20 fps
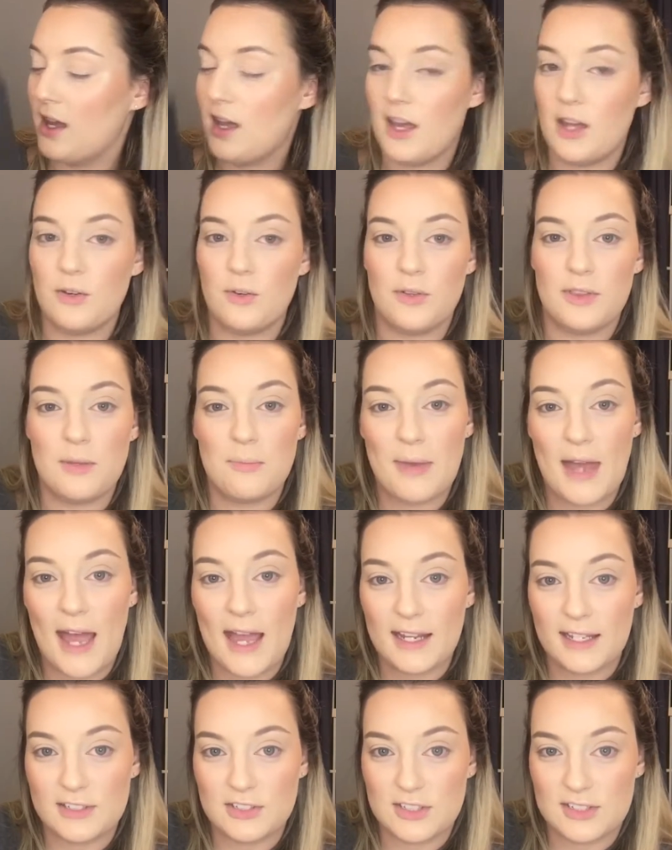and on the
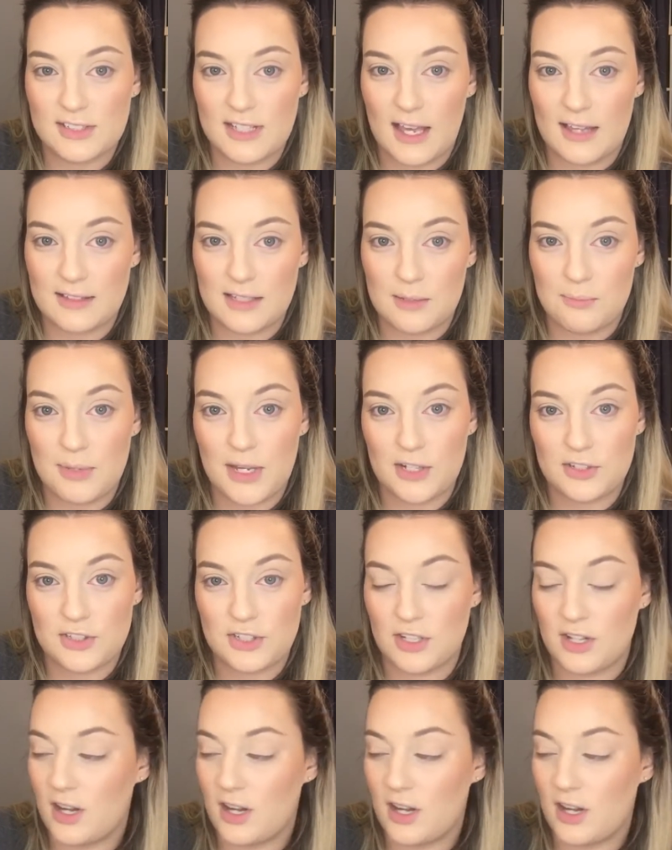back it just has a picture